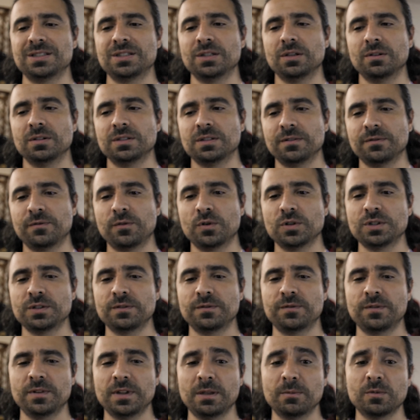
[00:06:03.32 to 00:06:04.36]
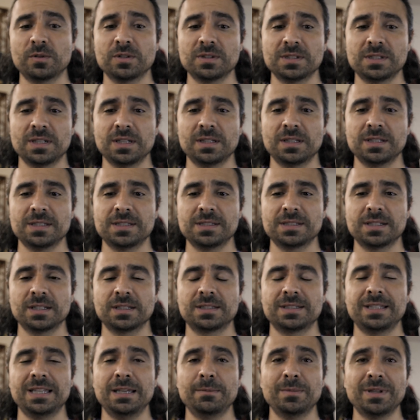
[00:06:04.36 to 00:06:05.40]
so it's unfortunate for them because this is a
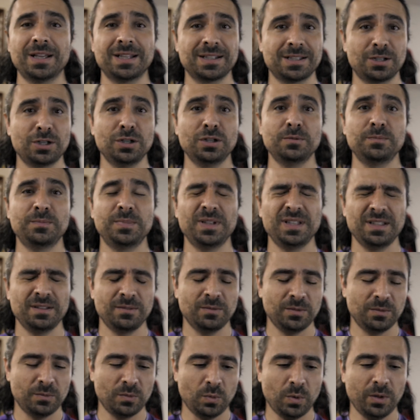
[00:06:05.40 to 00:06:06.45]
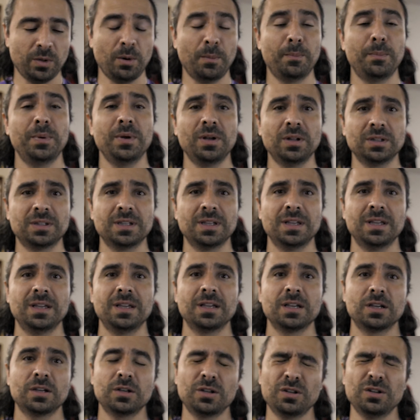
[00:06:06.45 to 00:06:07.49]
team that could be, the way they're built,
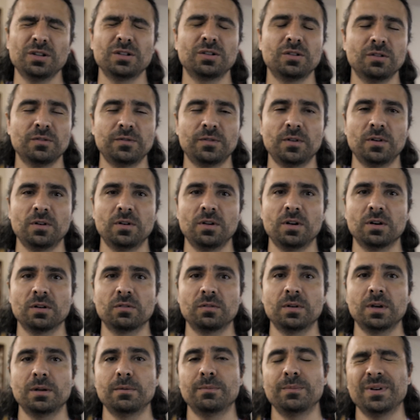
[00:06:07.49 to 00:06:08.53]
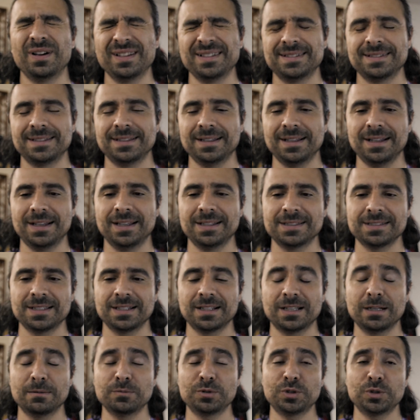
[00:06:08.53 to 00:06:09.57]
could go for a long run, but it's
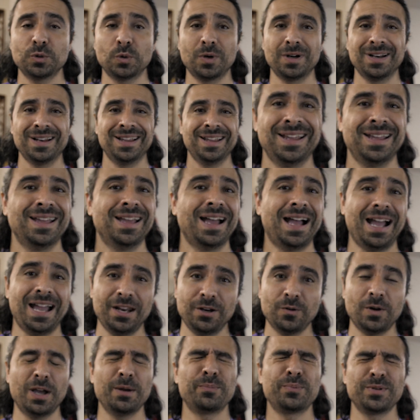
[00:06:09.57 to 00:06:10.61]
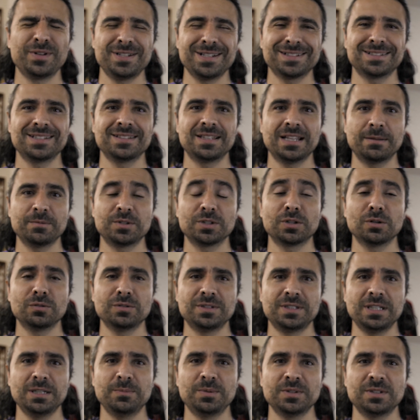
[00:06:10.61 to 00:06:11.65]
going to come short. I know I predicted them to go
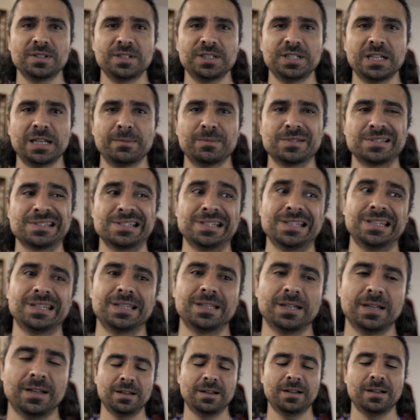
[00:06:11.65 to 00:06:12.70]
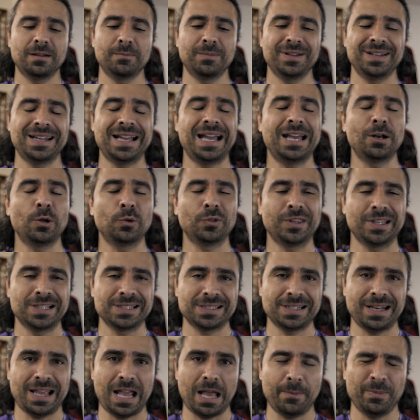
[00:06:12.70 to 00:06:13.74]
deep into the Champions League, but I don't think it's
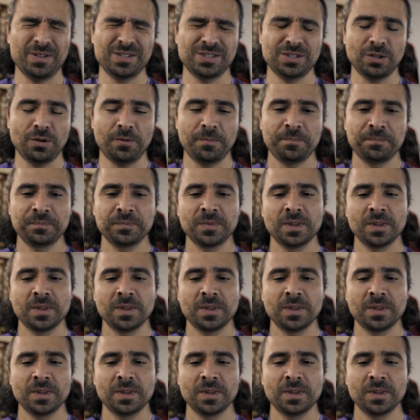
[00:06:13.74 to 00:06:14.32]
going to happen. So